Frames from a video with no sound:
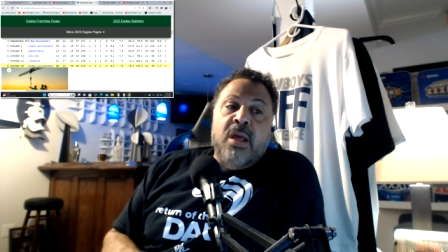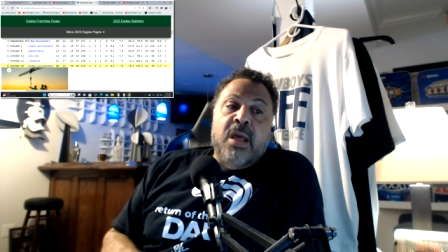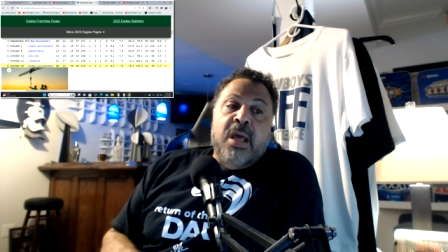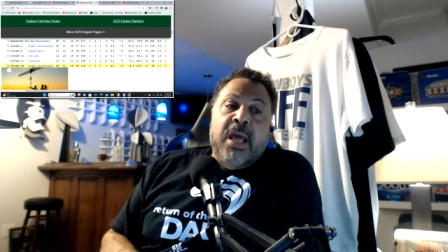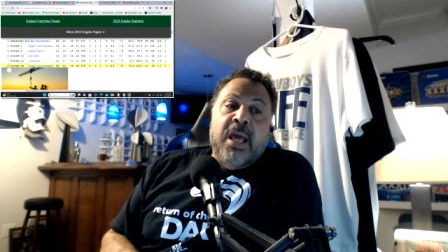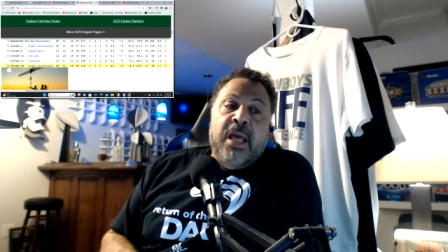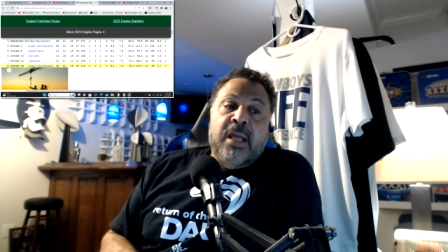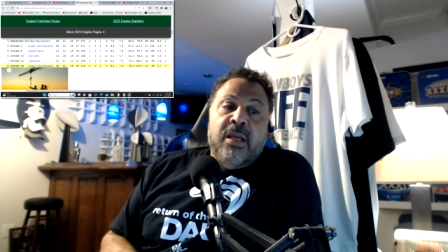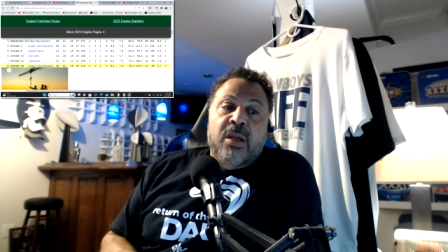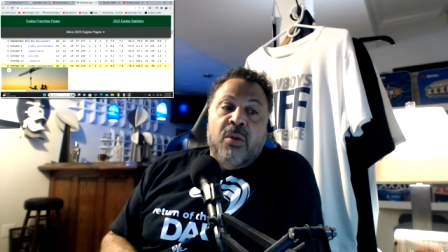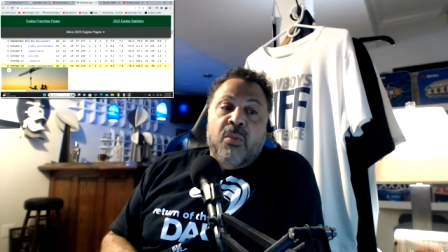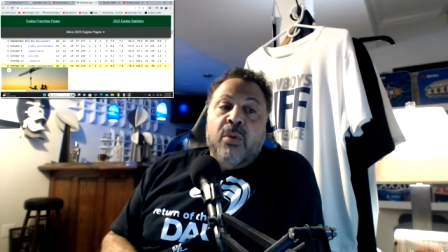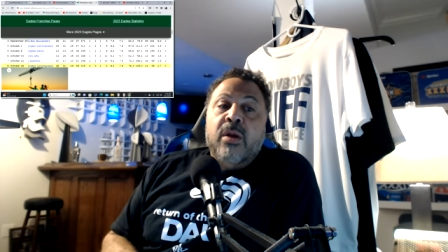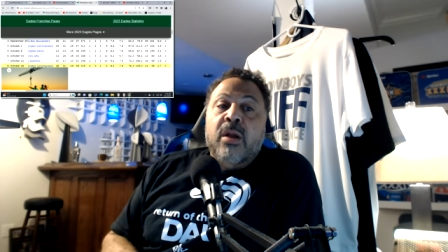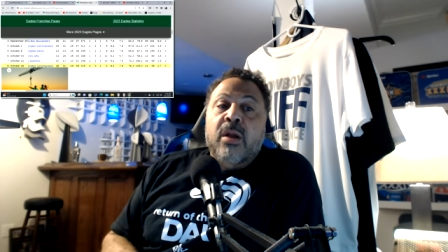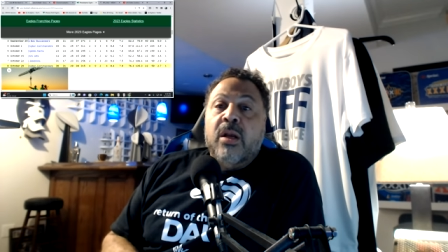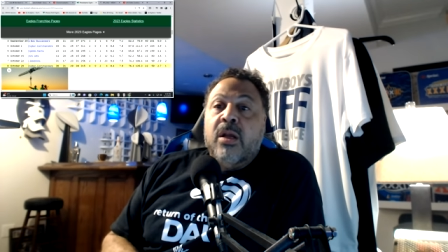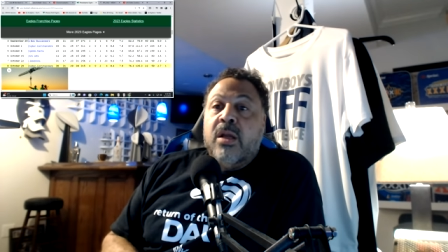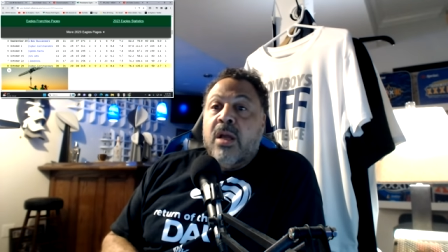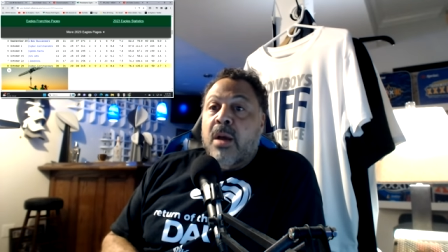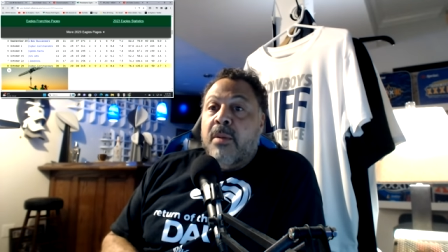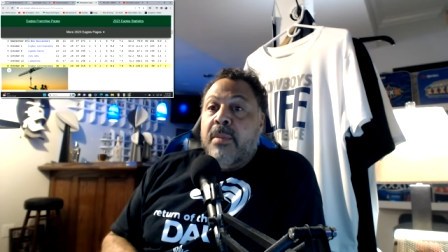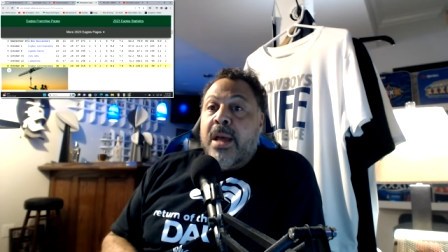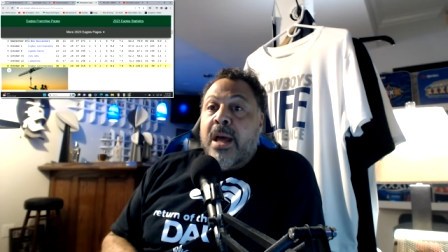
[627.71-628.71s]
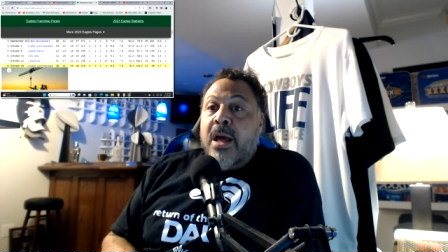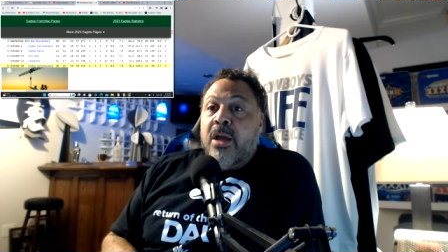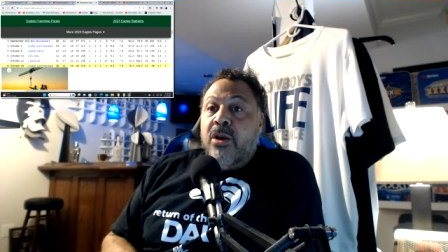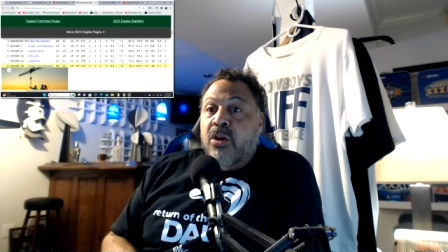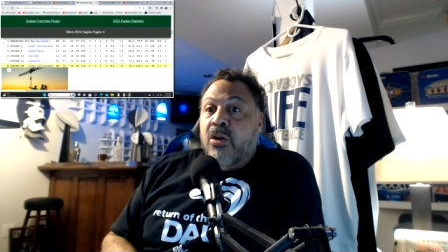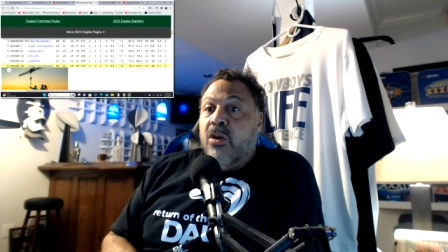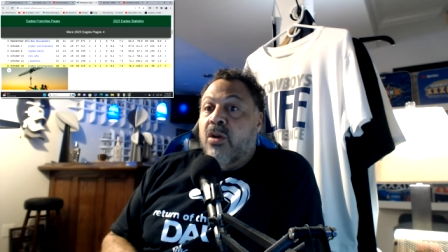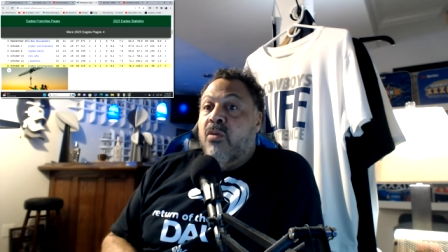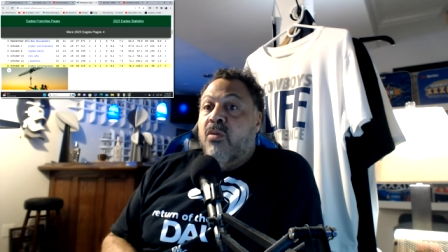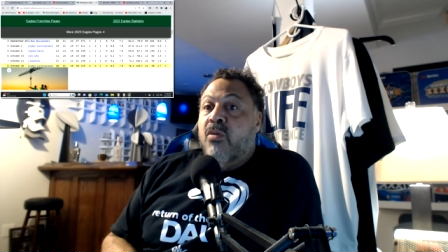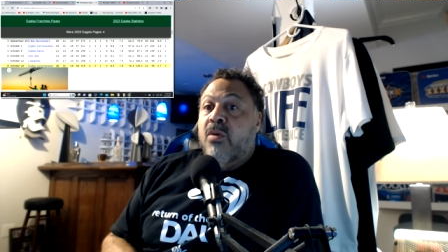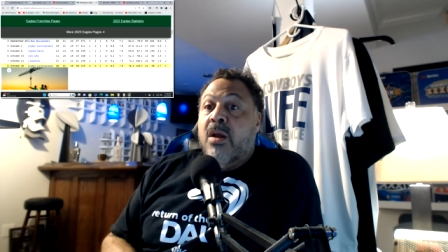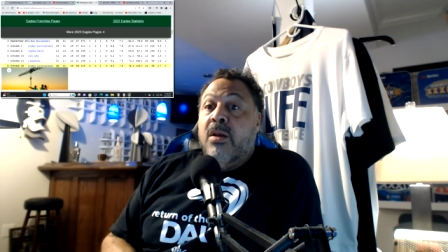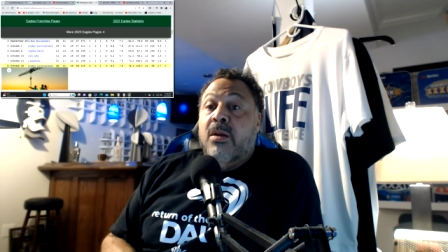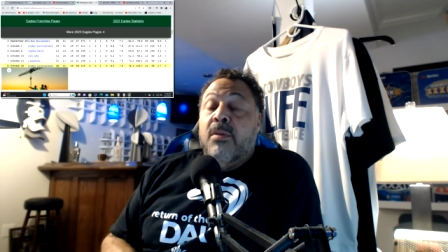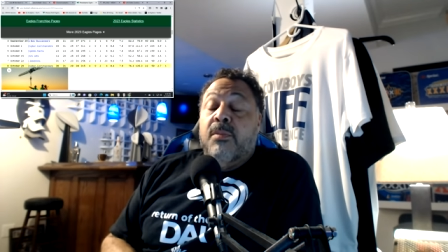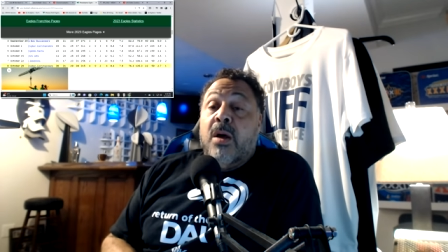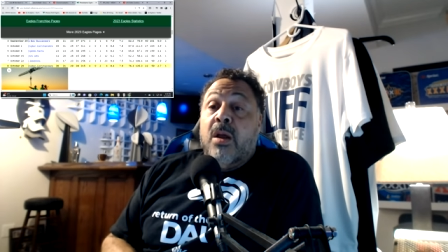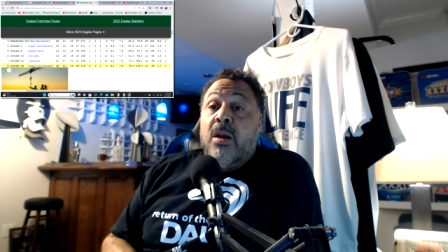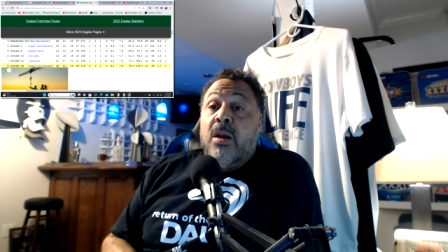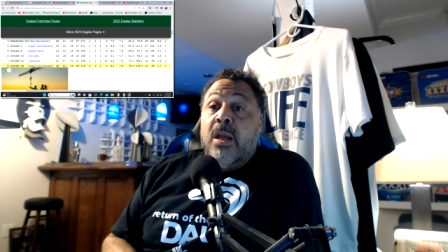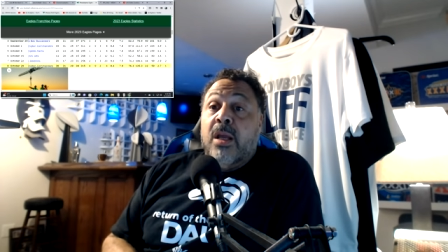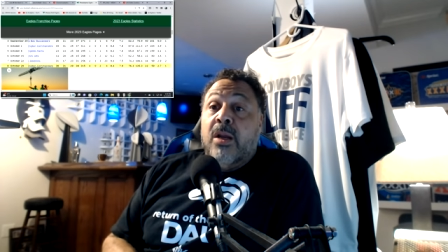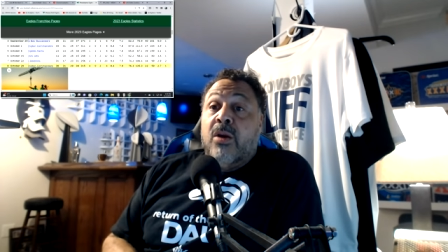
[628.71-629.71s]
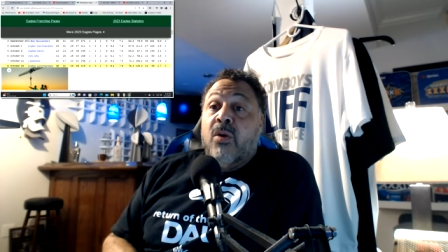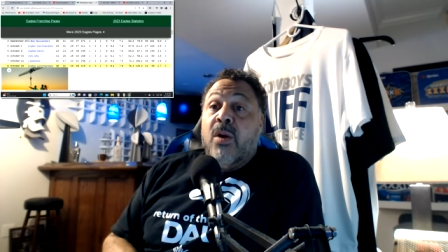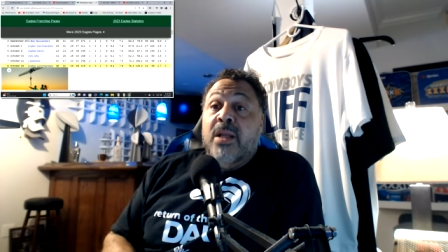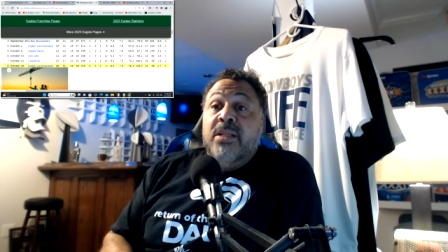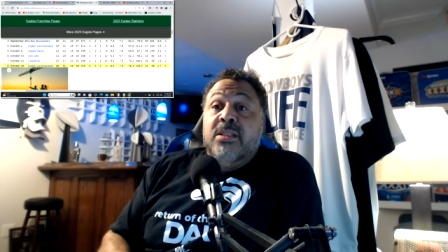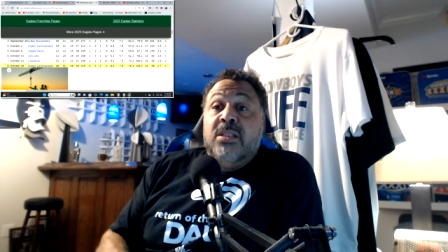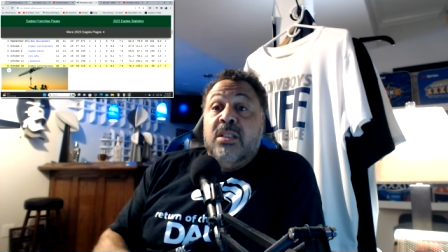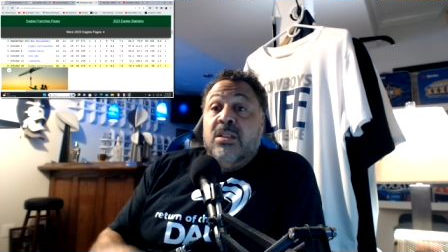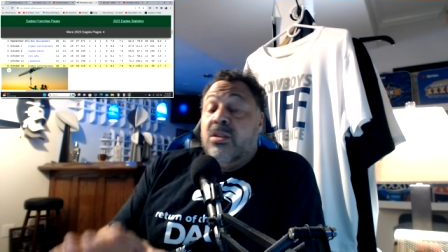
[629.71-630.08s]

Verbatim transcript: and then we're going to come out and you're going to run the ball like crazy.